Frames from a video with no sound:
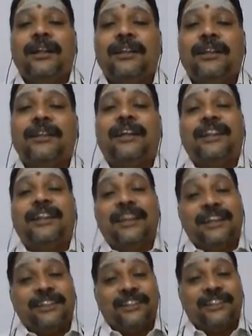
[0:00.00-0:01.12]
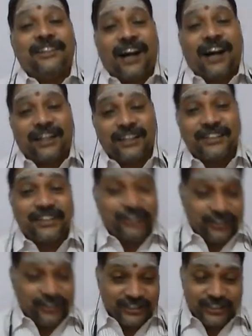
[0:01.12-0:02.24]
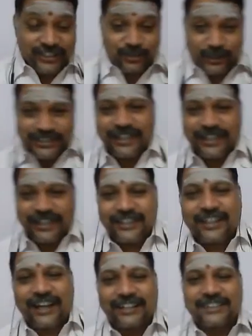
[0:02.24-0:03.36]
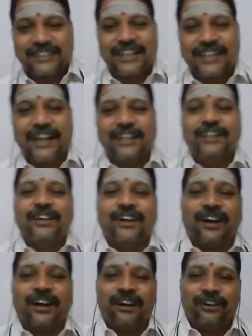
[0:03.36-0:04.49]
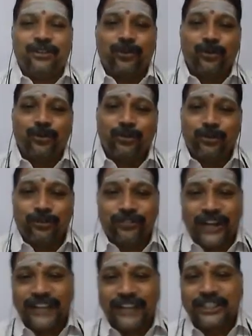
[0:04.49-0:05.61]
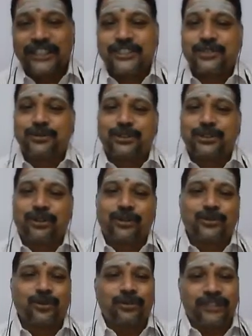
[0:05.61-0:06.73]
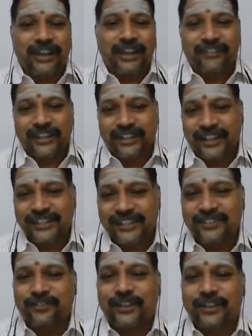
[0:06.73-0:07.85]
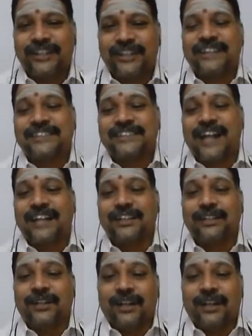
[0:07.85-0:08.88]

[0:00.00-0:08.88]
Then the other, this is one side. In the other side, through financial institution also, they have encouraged. For that, they started